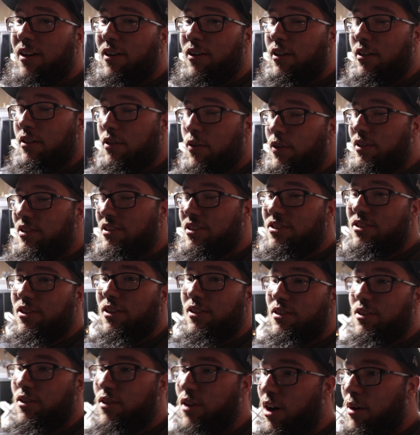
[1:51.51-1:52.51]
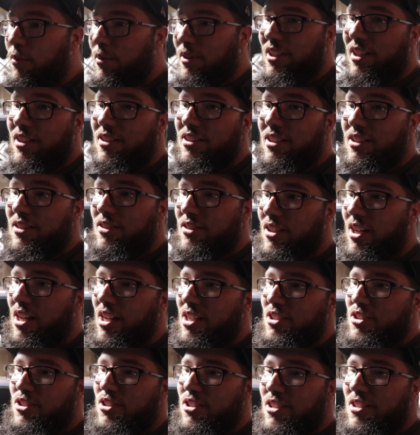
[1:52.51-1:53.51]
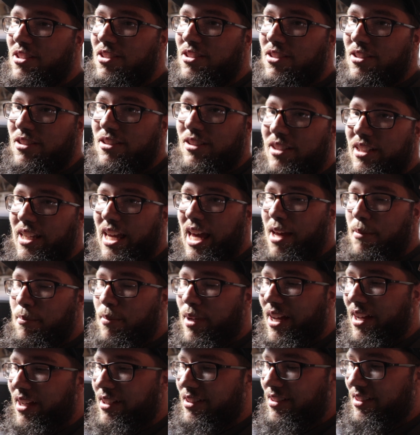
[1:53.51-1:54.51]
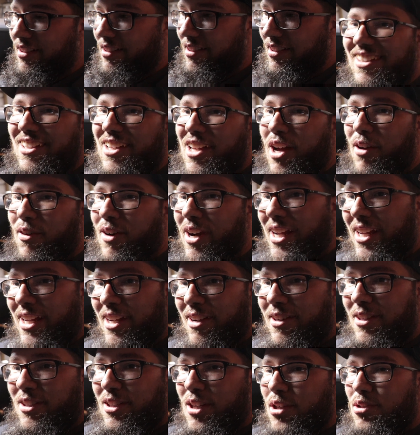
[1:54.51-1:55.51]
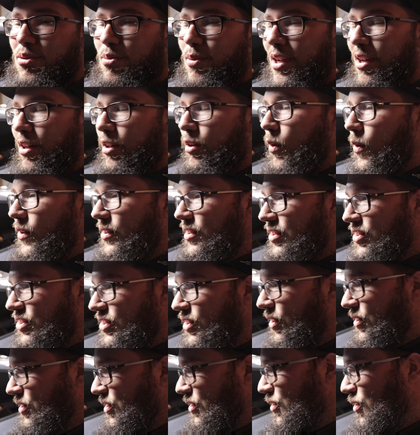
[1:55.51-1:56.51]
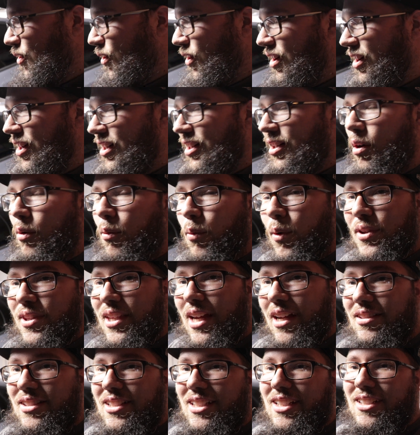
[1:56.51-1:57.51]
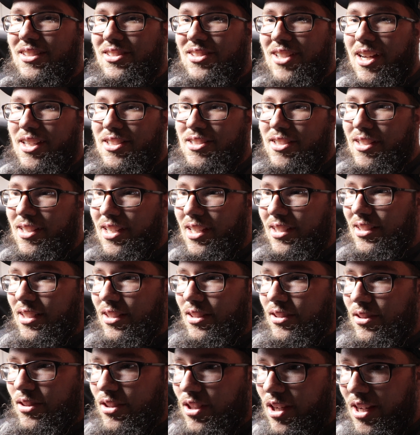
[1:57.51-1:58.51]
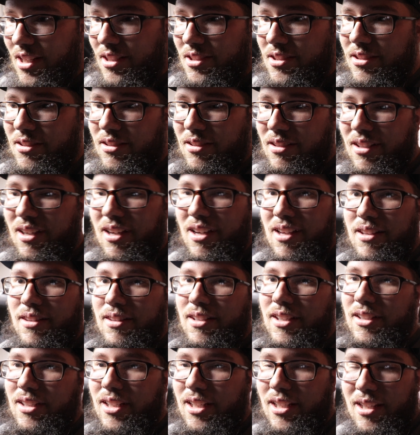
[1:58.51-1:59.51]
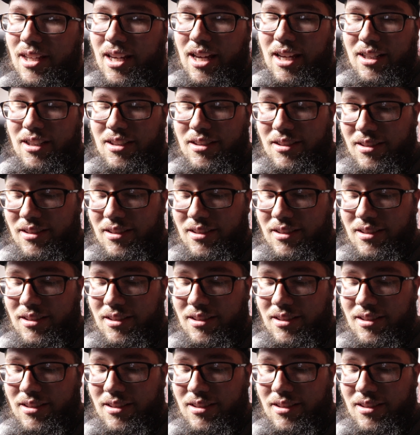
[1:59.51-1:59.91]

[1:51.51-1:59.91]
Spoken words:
are going to start the car without the exhaust, just cat back. Alright, here it goes. We are going to start the car without the exhaust connected, just the decat.